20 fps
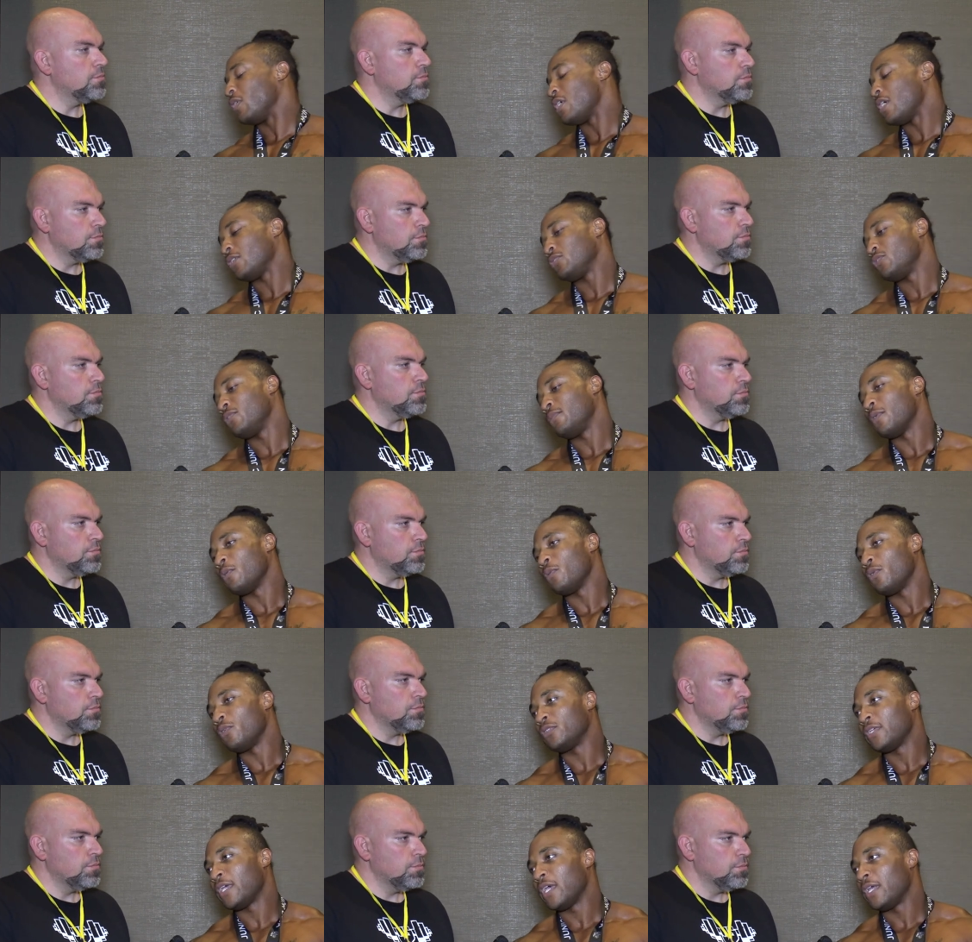Speaker 1: I tore my
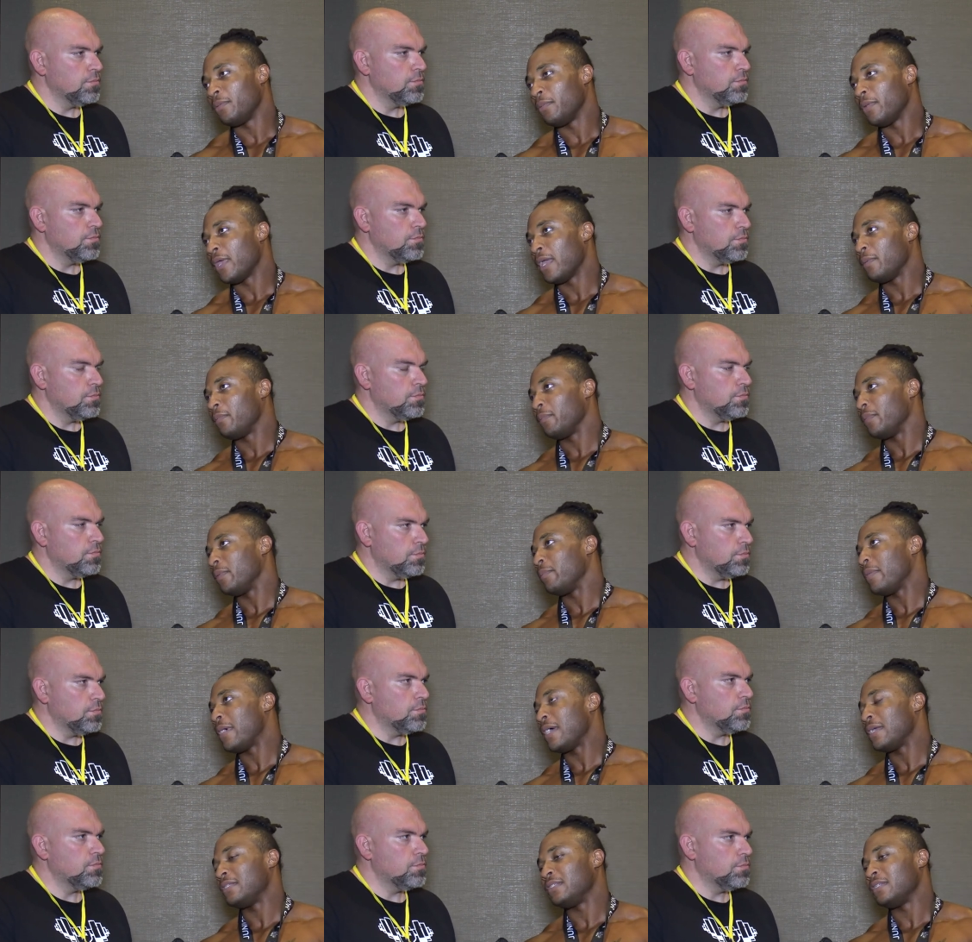rotator, labrum, and
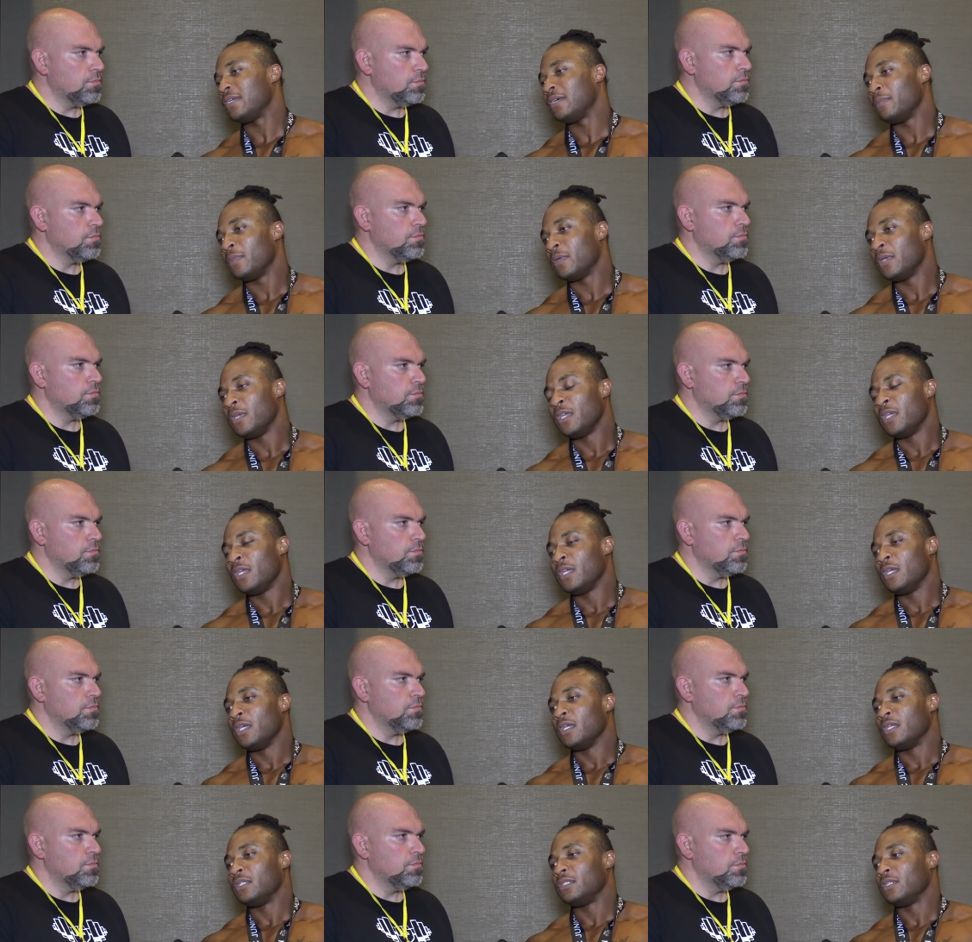bicep,
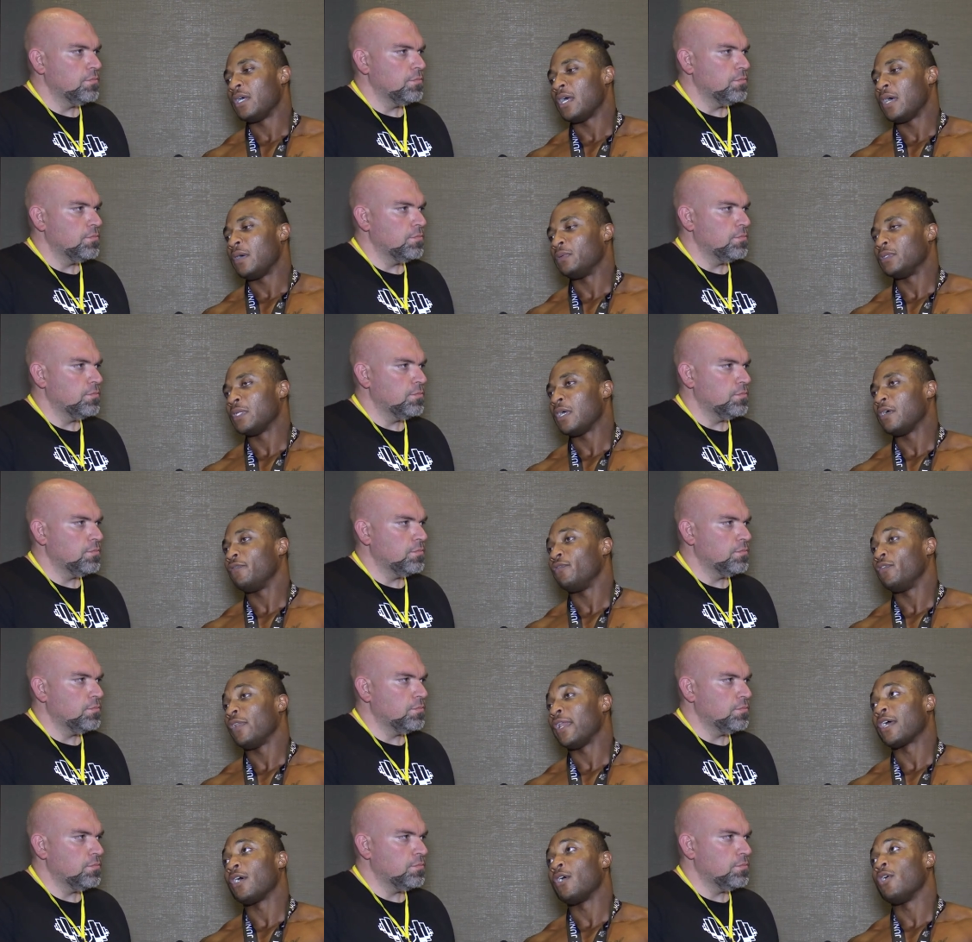so I was out
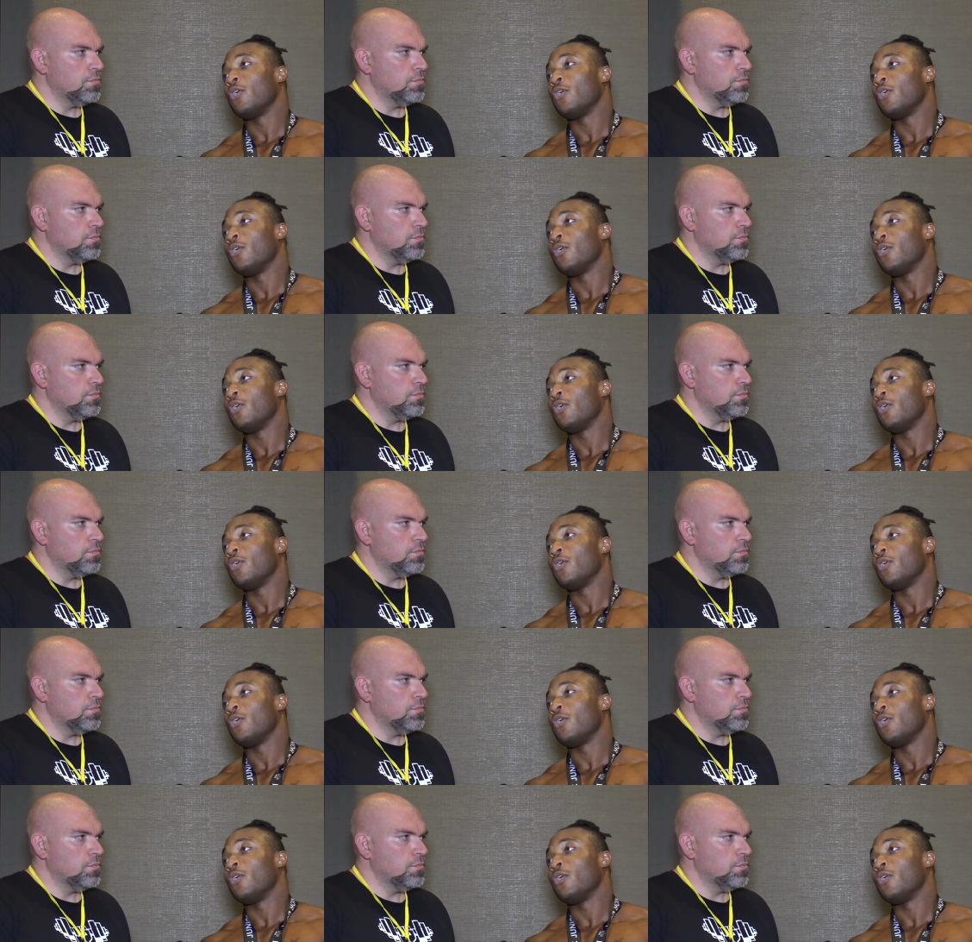for like a